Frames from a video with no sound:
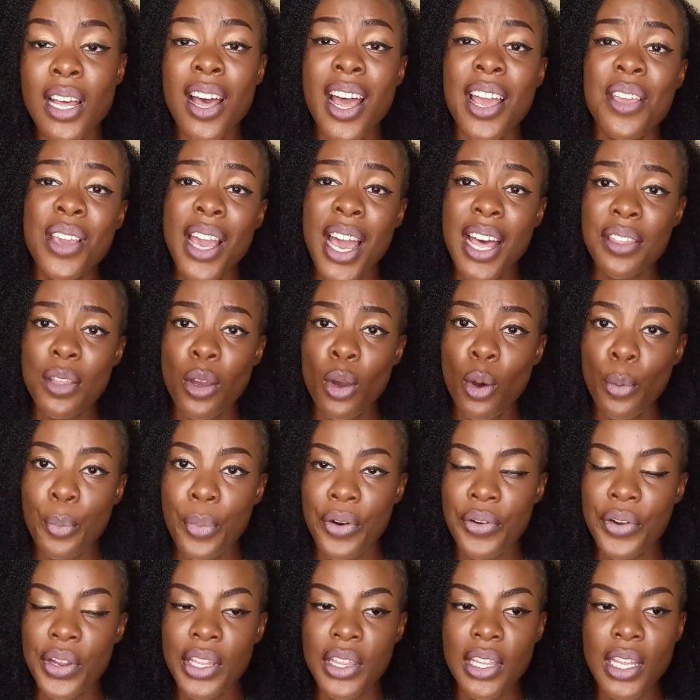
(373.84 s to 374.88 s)
and you had the whole
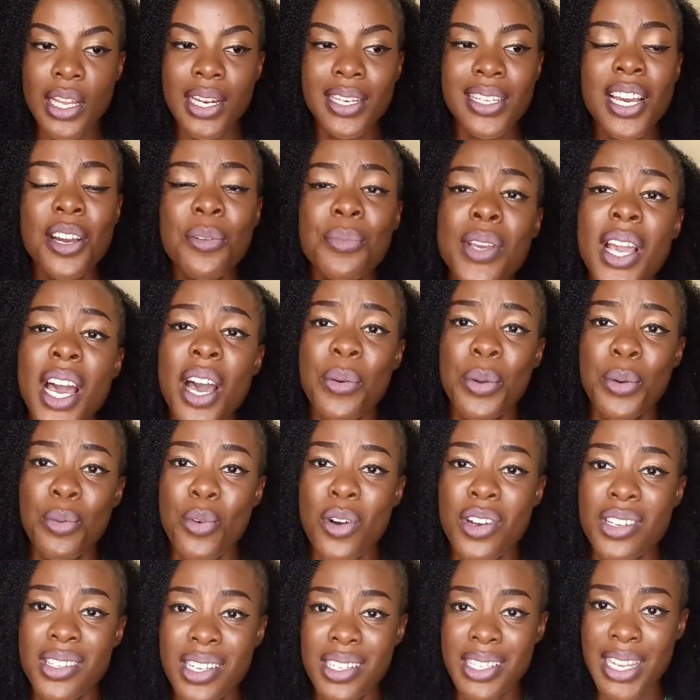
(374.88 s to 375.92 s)
parade thing, tell me how it
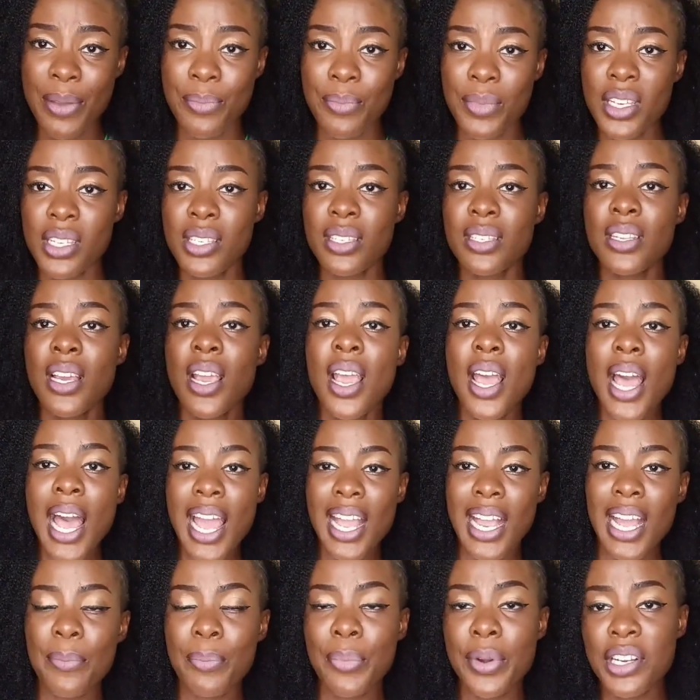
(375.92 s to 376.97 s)
was, because I
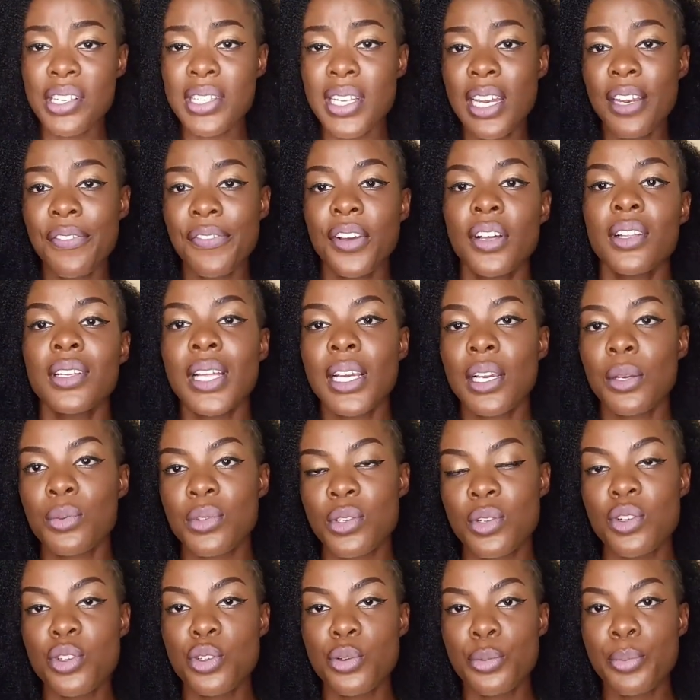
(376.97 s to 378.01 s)
personally felt like it was
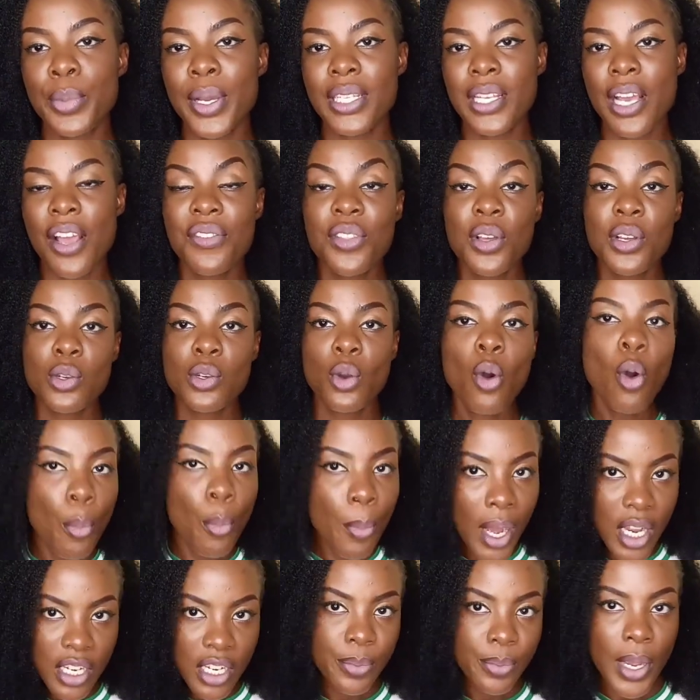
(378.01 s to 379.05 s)
going to be better if there was a whole
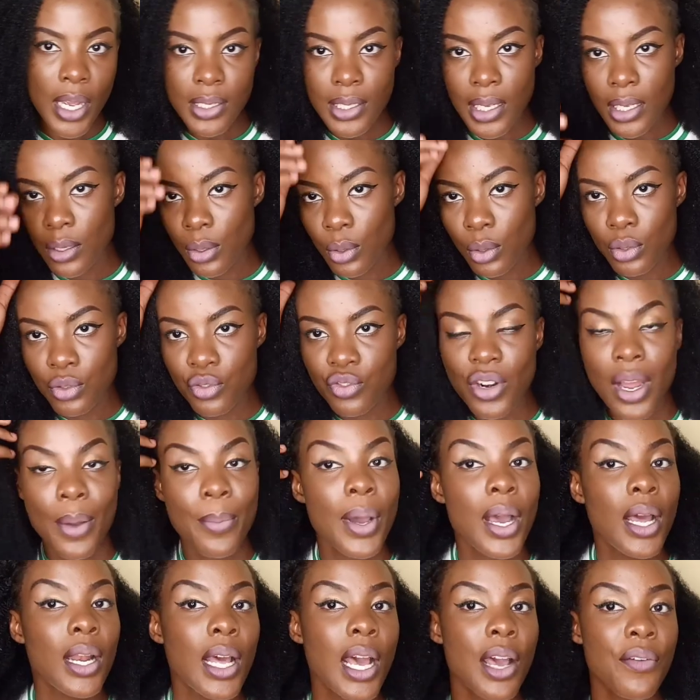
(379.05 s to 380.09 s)
march past and the whole
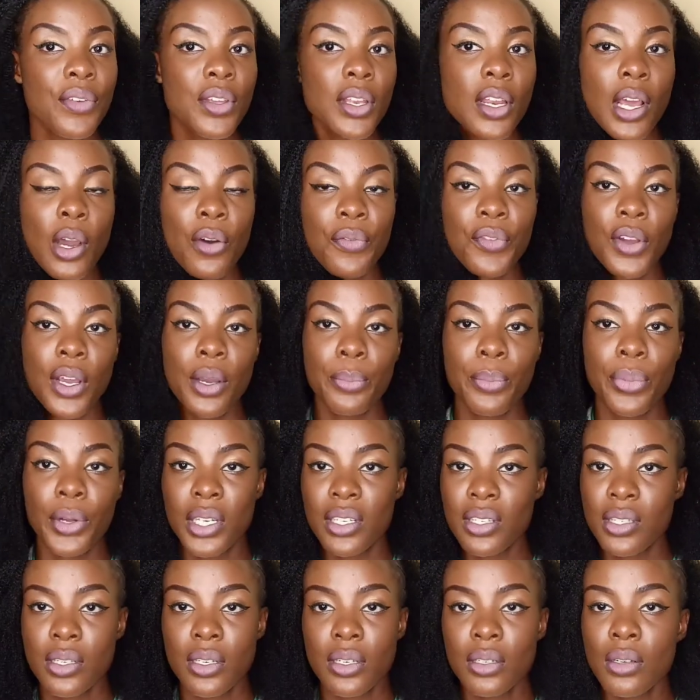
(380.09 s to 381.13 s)
drama and having of
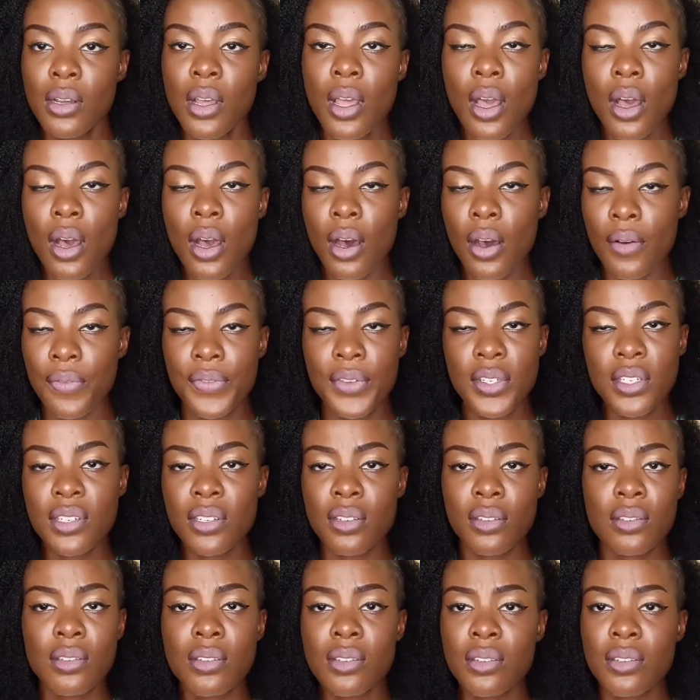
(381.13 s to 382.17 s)
political
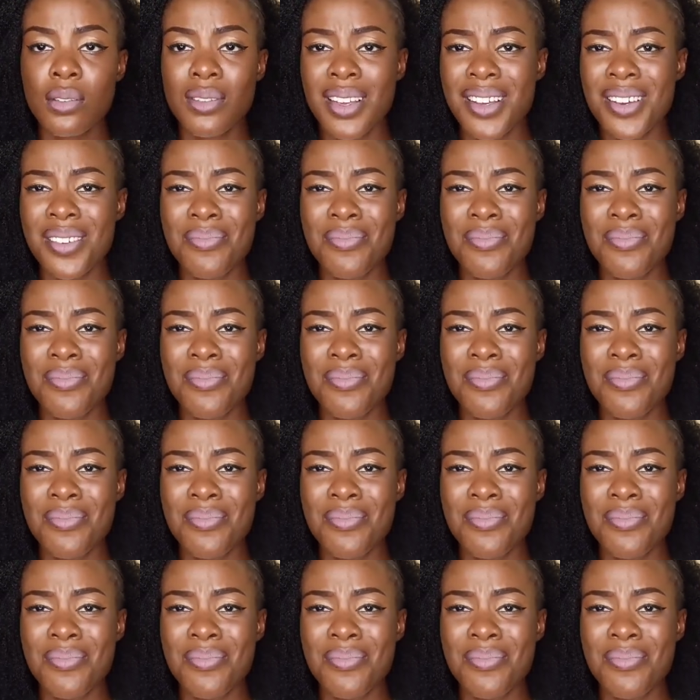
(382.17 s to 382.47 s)
officials,